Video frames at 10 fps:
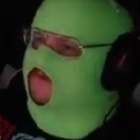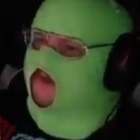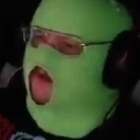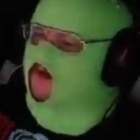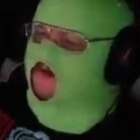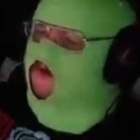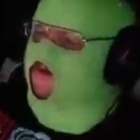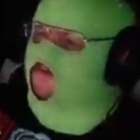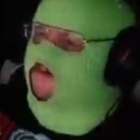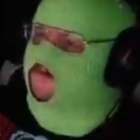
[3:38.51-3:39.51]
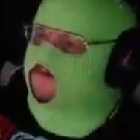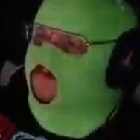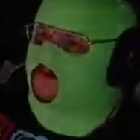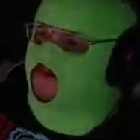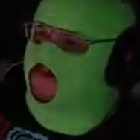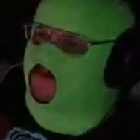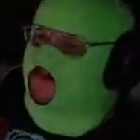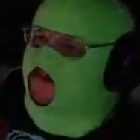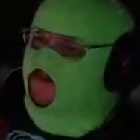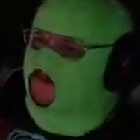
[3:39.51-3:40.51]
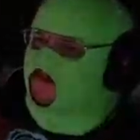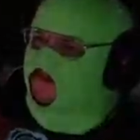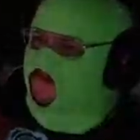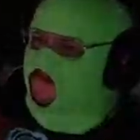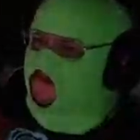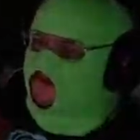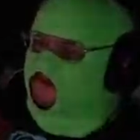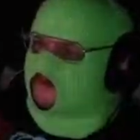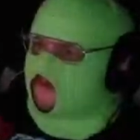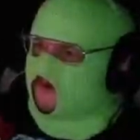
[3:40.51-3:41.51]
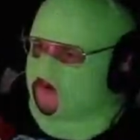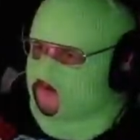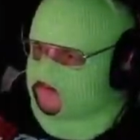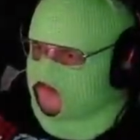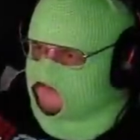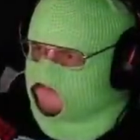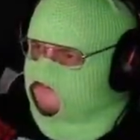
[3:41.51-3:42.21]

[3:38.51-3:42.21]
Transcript: I don't know what it was, but I looked at that rock and I said,